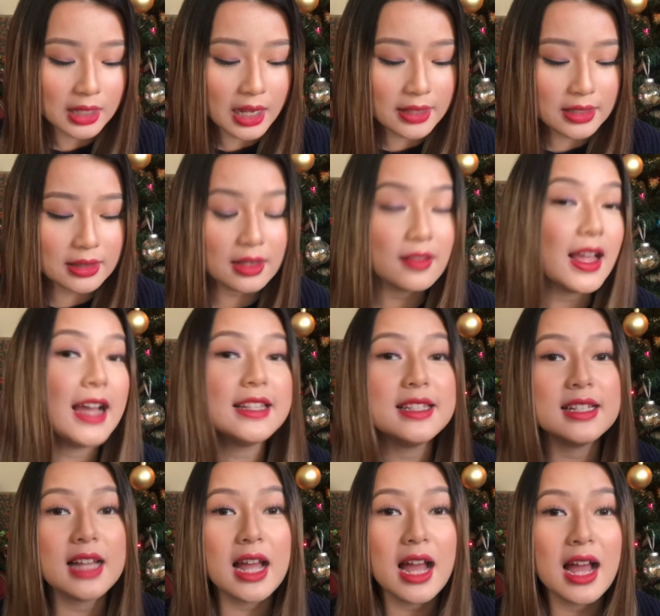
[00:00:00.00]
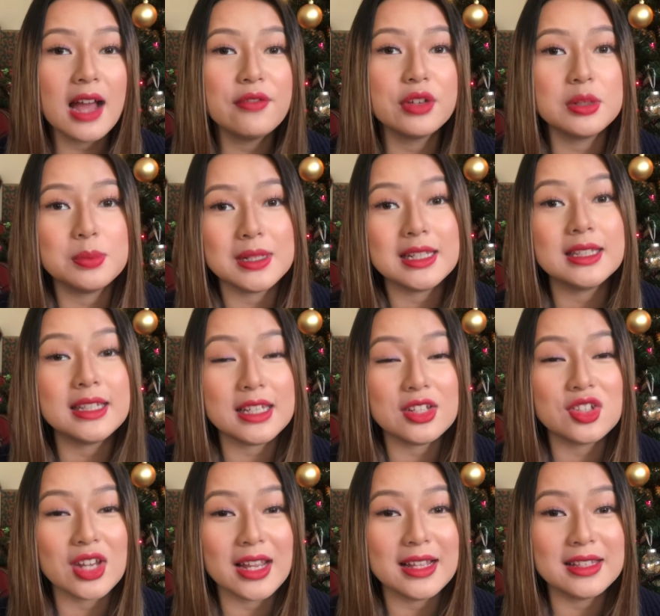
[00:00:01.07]
And then the last thing I have would be
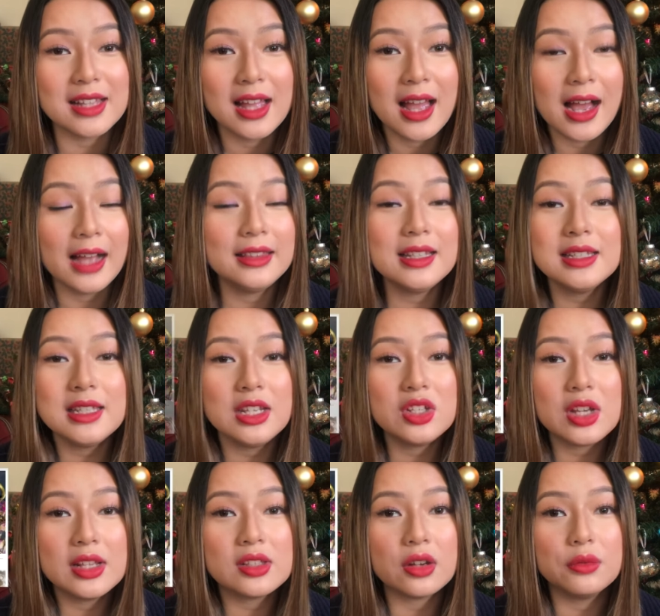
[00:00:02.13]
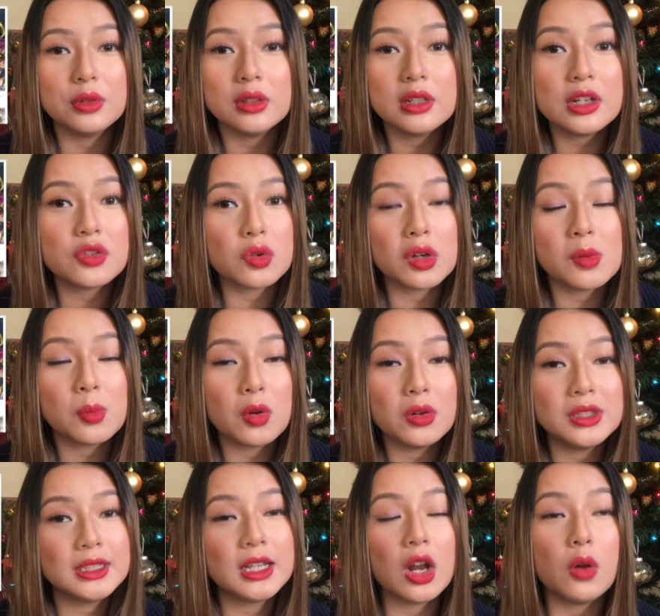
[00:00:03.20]
keychains. I think keychains are really adorable.
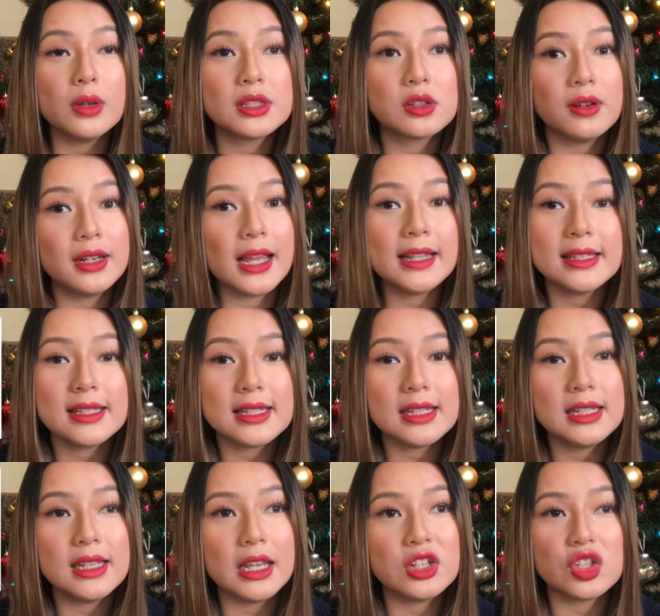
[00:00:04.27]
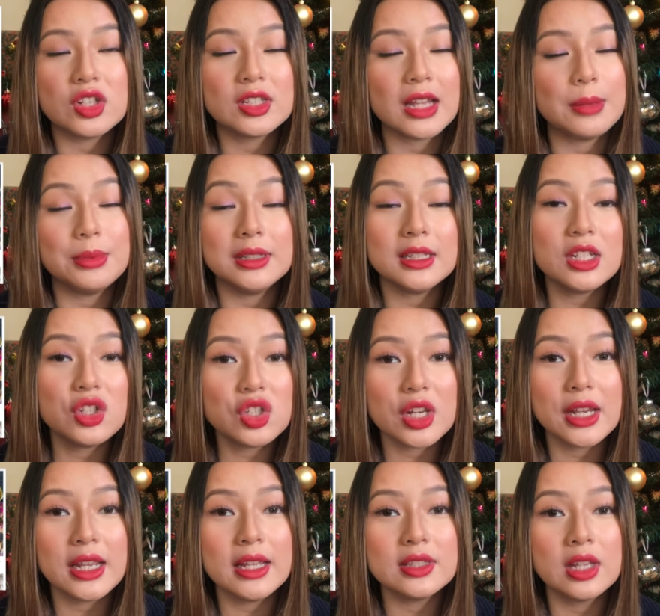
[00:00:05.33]
You can always go on Etsy and just type in
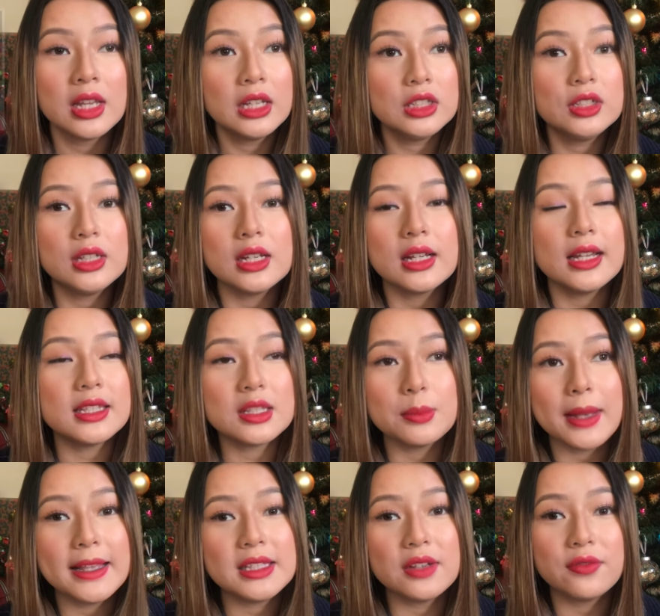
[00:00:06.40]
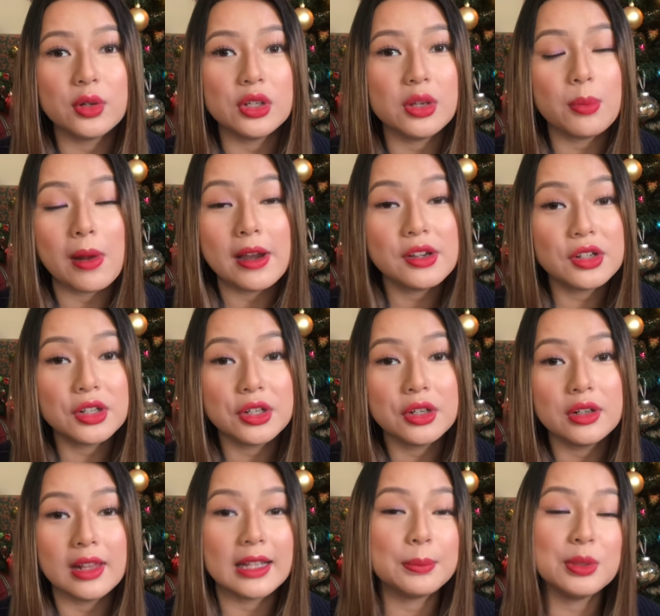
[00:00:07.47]
keychains. You can customize it for your partner,
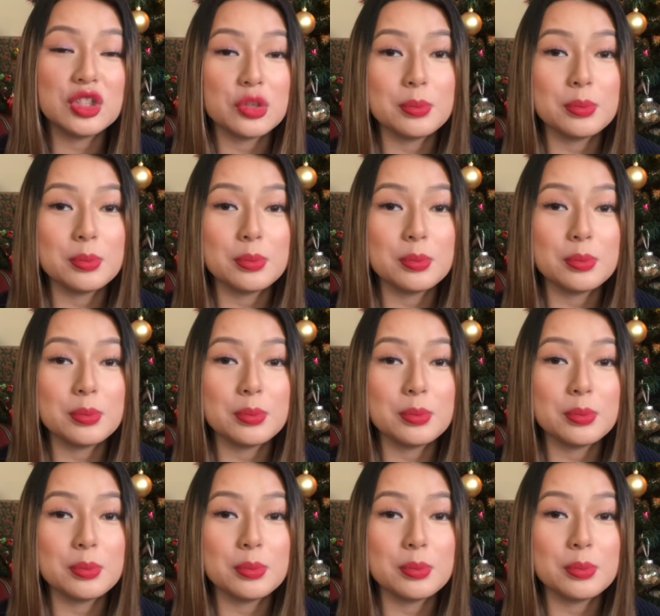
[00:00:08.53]
or like put your